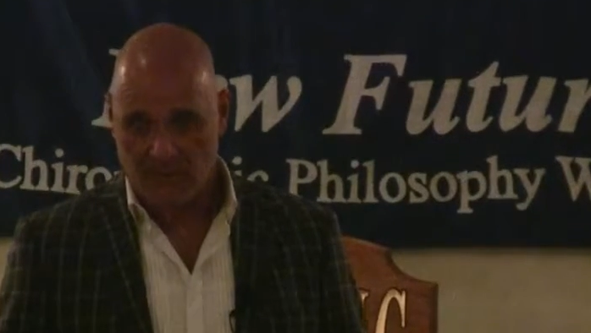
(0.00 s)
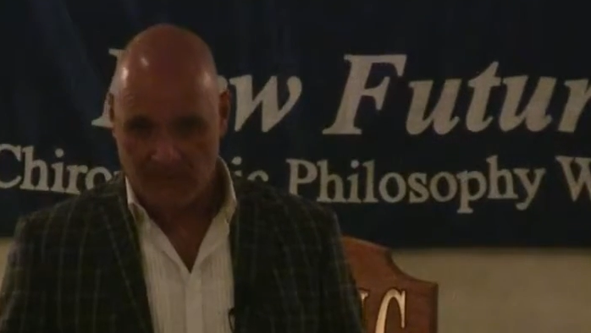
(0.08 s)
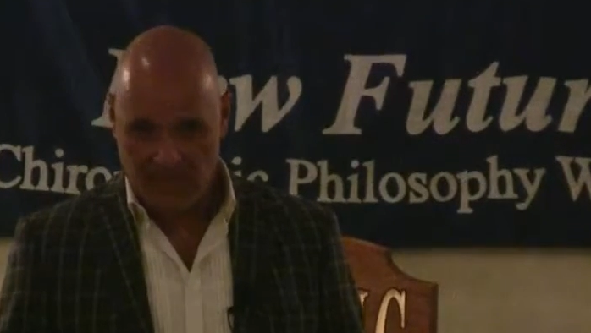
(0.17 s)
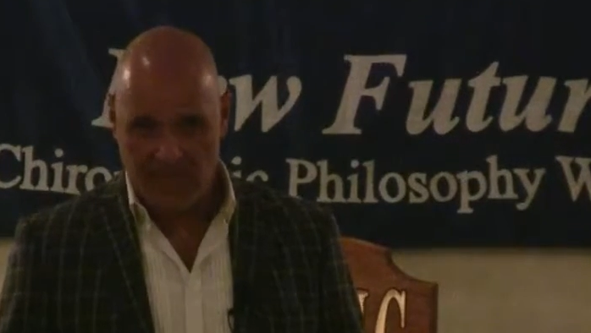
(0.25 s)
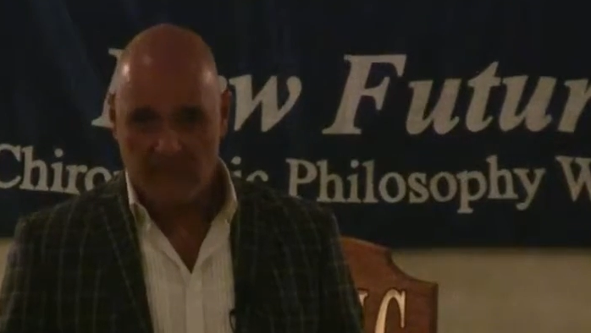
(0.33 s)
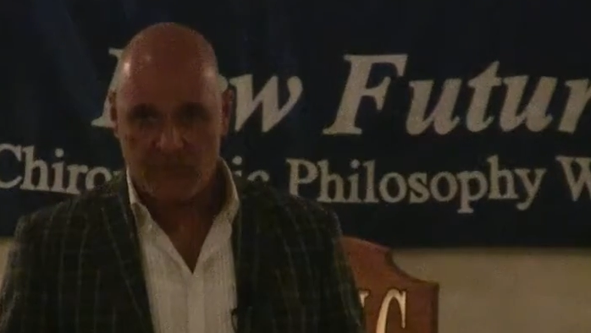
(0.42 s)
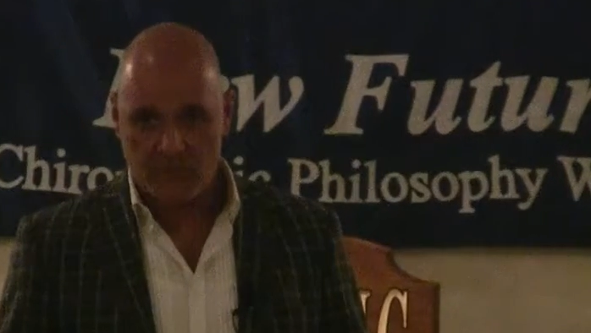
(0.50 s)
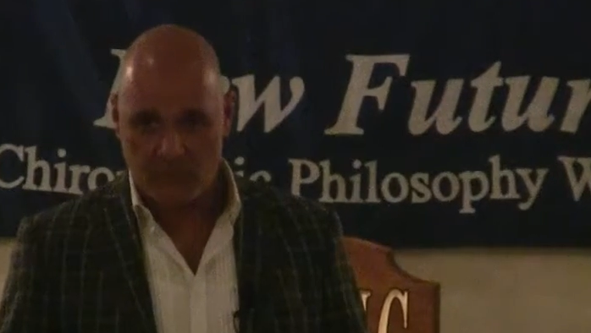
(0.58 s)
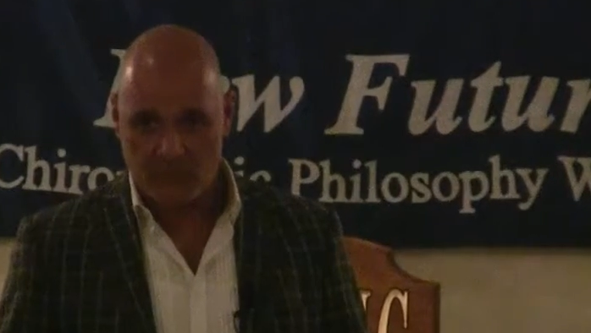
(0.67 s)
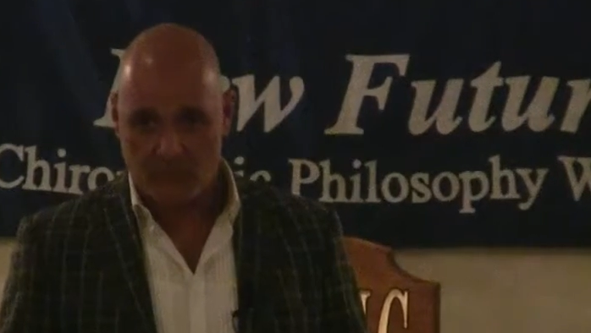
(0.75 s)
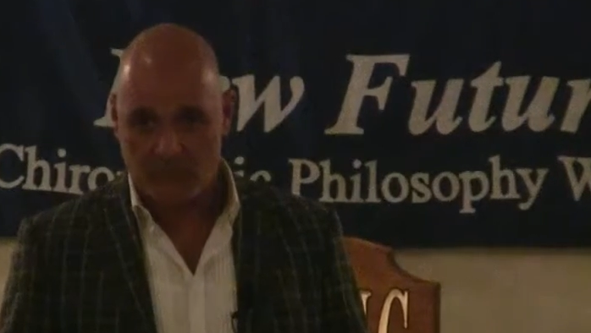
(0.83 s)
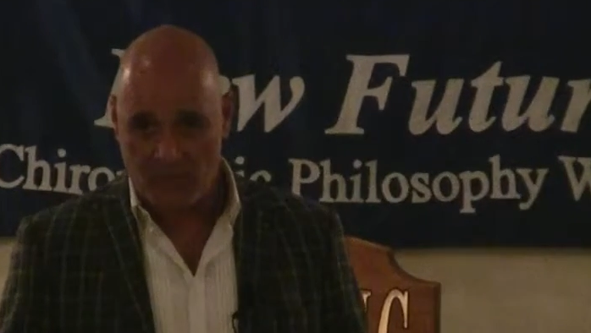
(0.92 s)
Nature
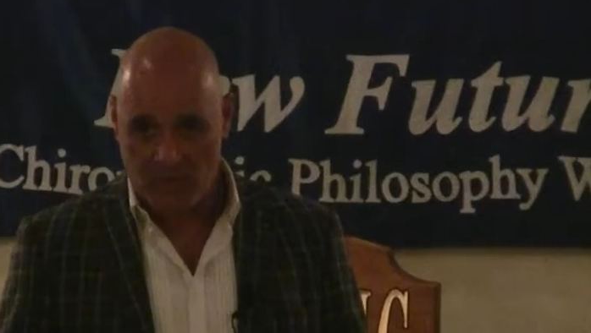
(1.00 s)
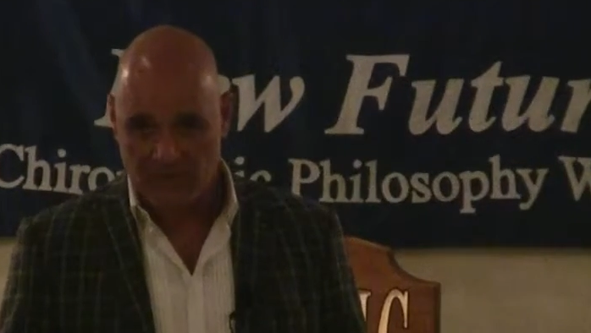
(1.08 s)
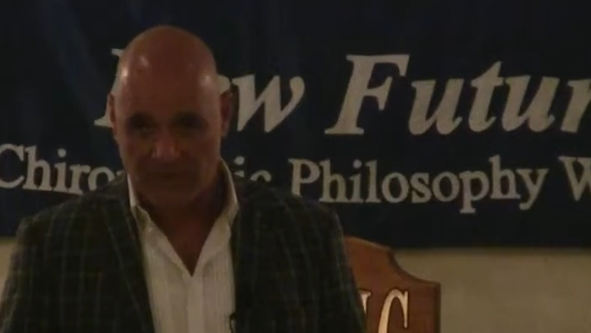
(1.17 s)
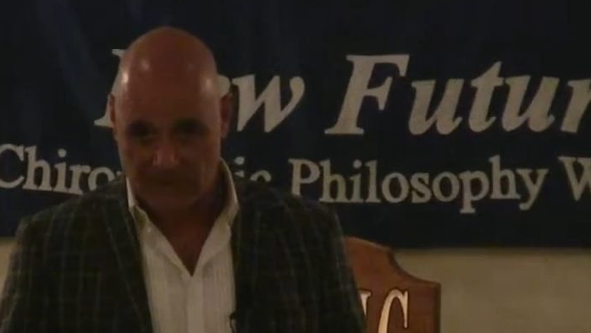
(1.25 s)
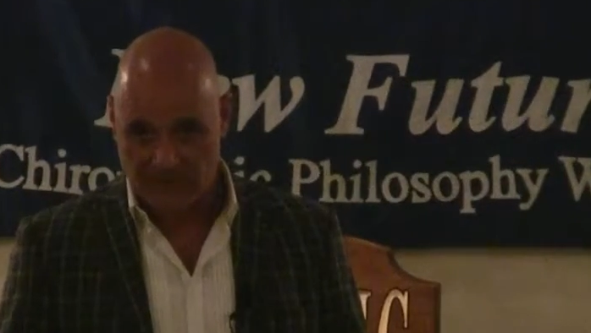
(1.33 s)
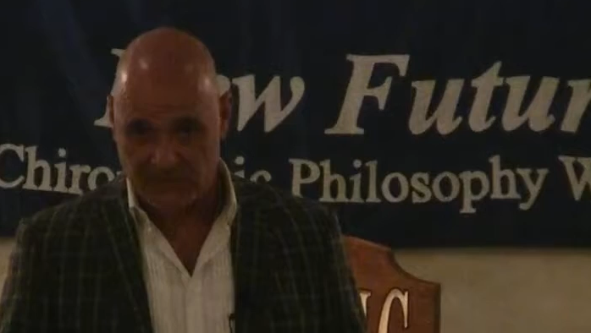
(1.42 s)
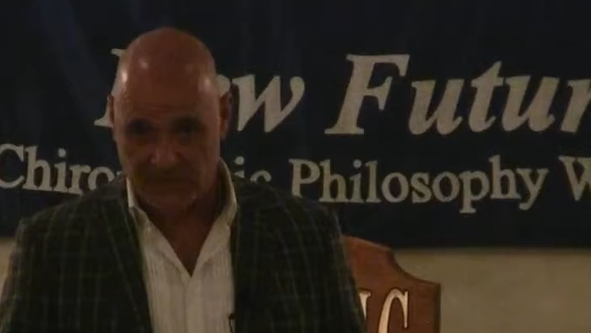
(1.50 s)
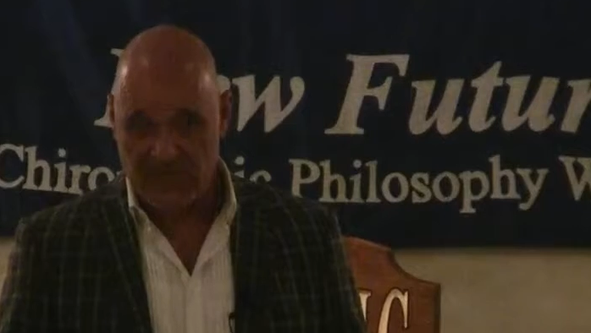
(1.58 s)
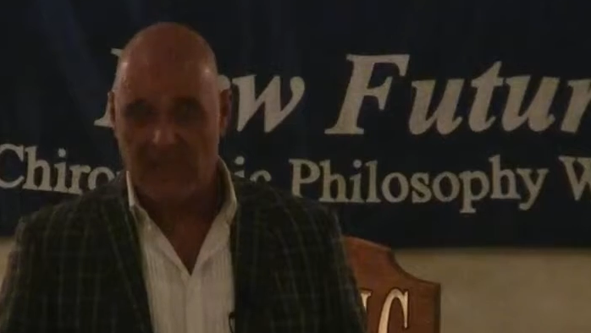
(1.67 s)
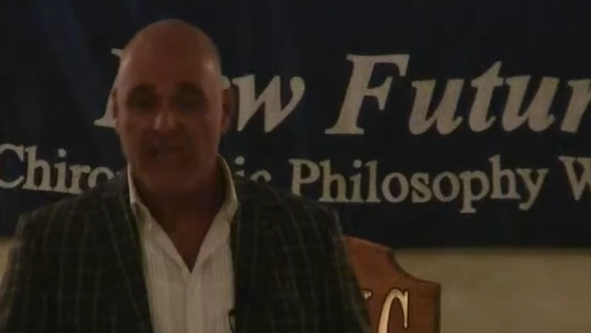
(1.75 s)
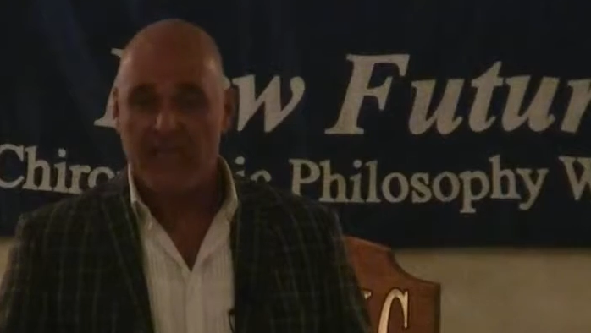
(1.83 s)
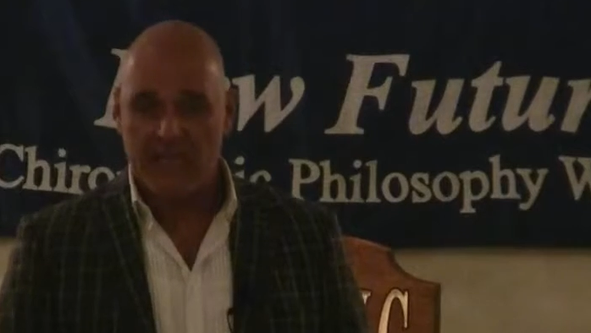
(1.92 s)
is a process.
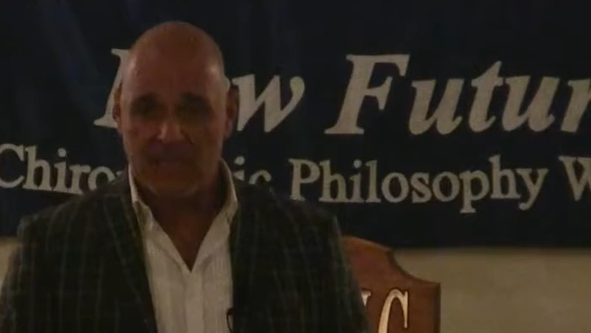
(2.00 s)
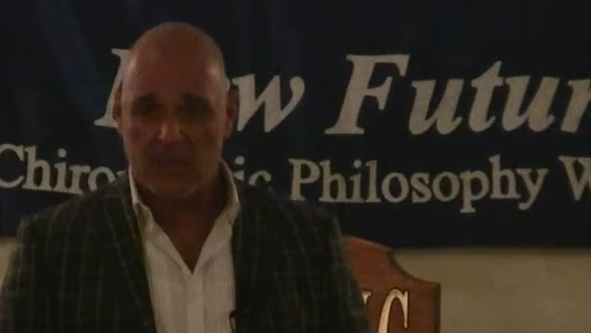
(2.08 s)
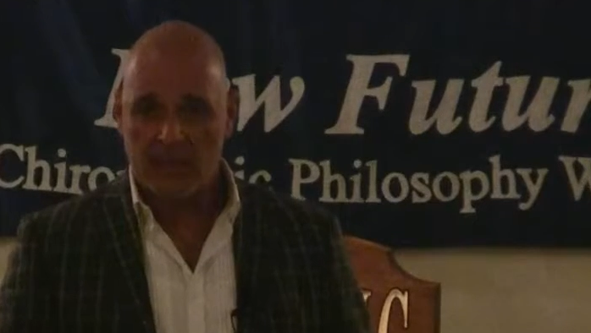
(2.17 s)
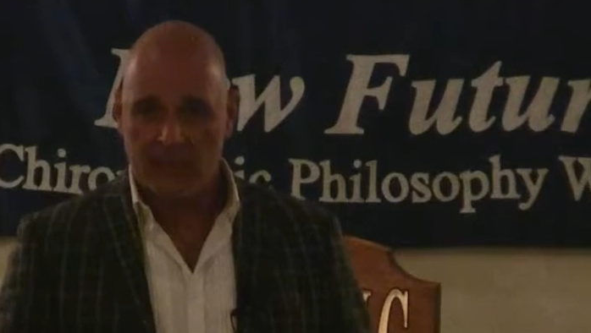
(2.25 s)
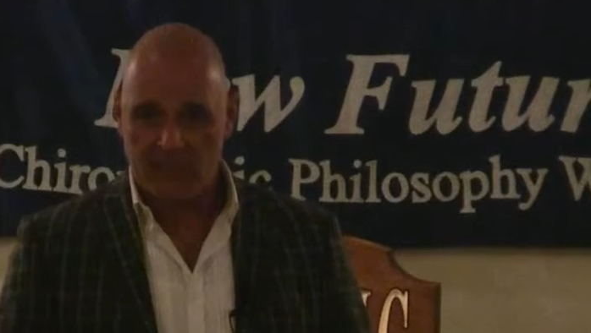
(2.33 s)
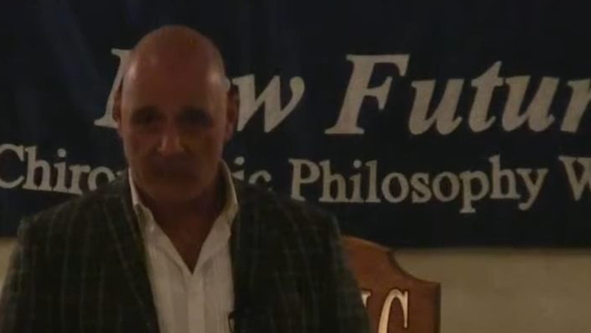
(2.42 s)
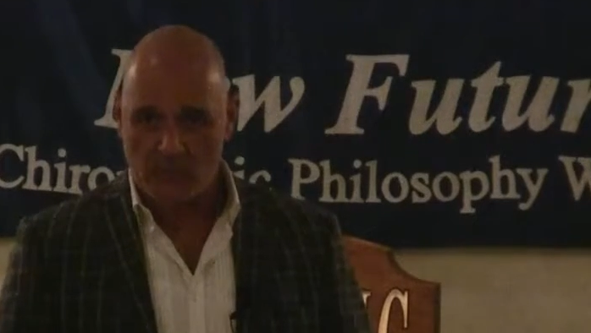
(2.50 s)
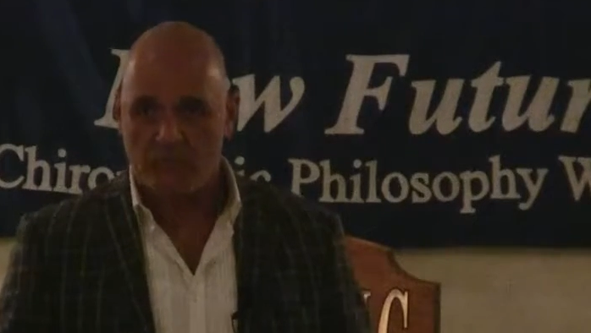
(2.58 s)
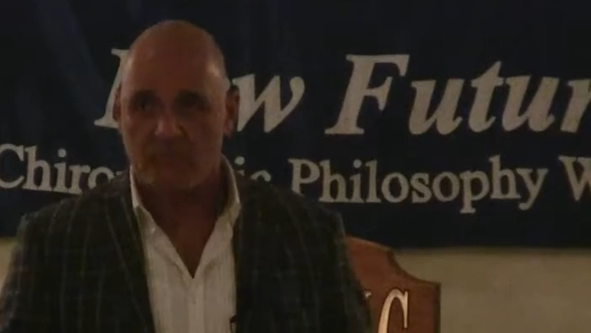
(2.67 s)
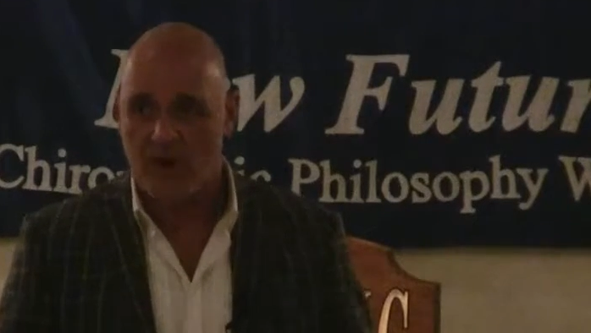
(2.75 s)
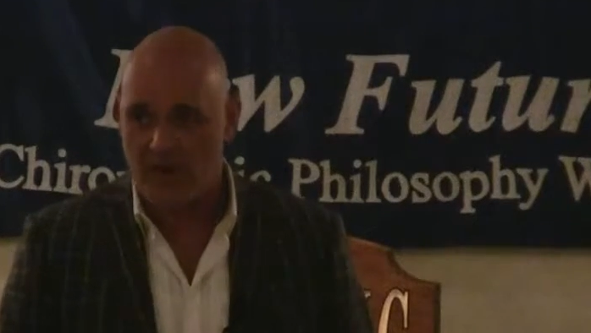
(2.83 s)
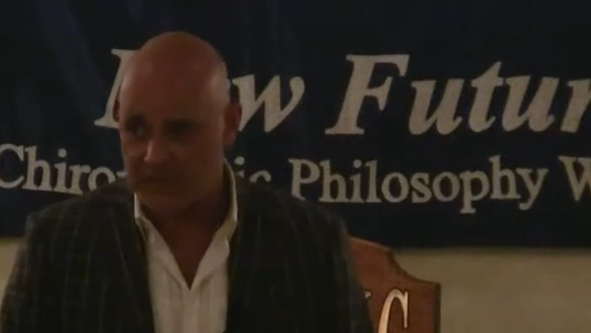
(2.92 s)
Healing is a
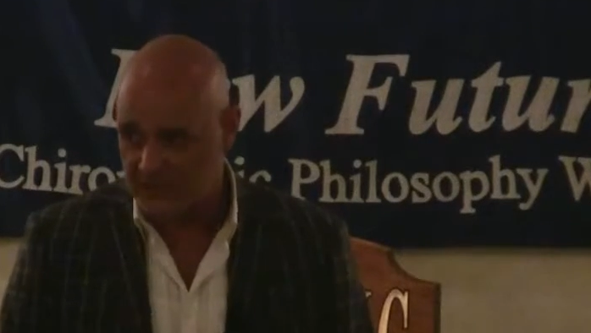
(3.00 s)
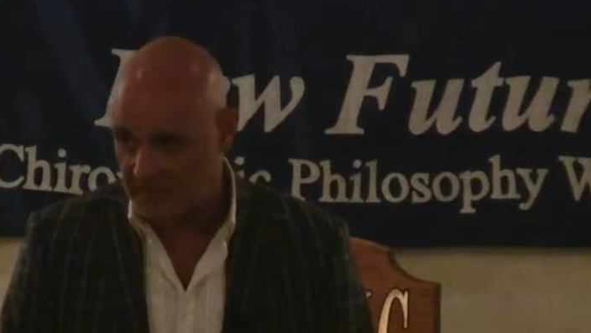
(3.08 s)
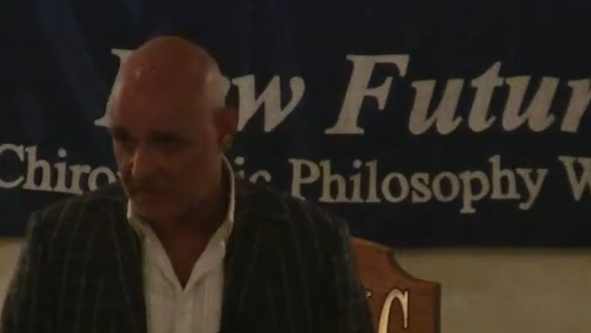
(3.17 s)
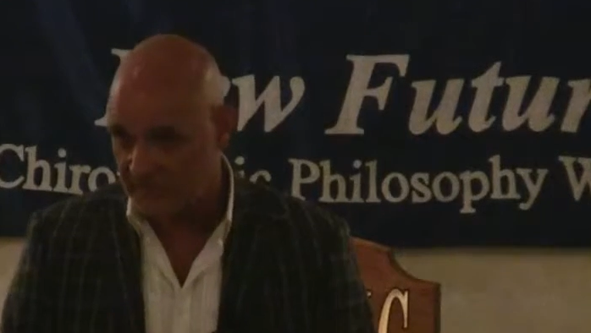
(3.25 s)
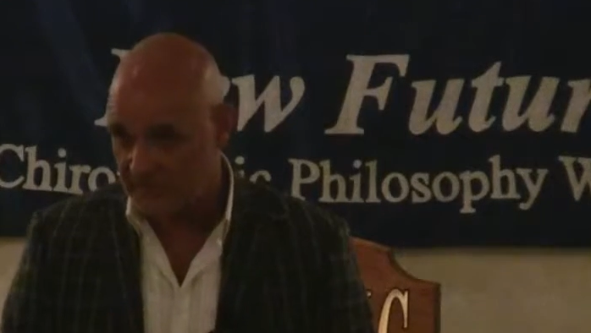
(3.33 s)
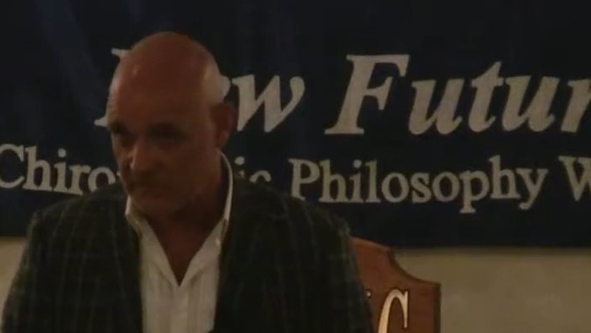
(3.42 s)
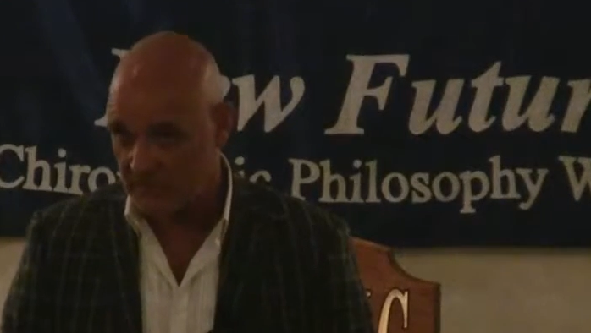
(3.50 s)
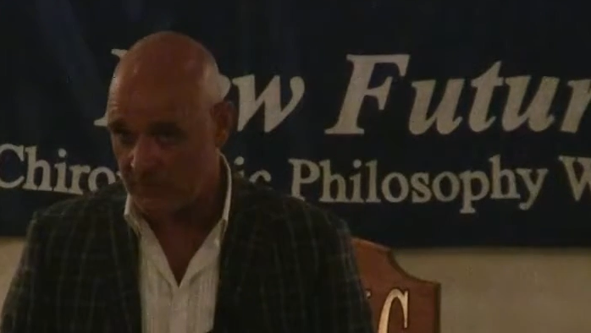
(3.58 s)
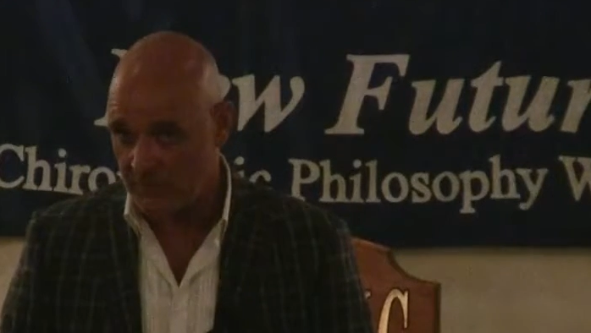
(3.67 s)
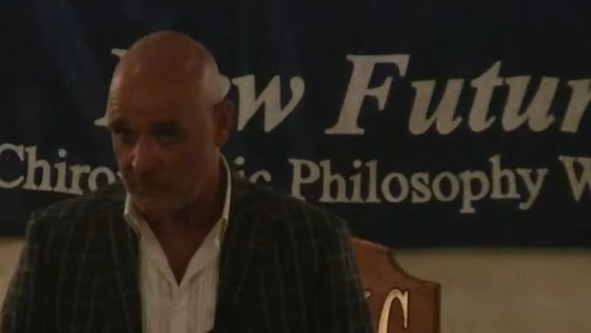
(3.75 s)
process.